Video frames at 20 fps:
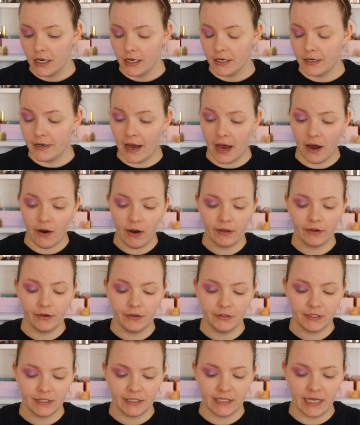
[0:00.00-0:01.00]
Now I'm
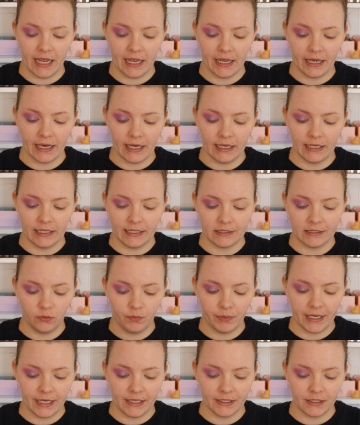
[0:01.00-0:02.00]
going to take a little
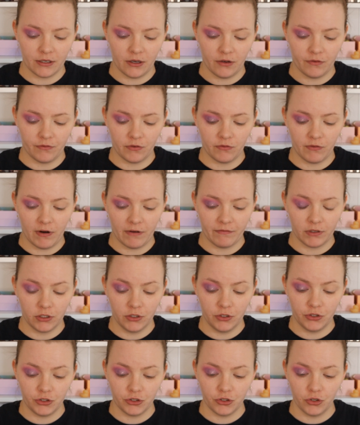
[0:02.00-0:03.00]
bit of the
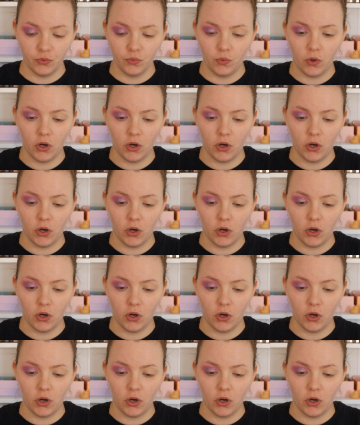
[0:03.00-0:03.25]
Revolution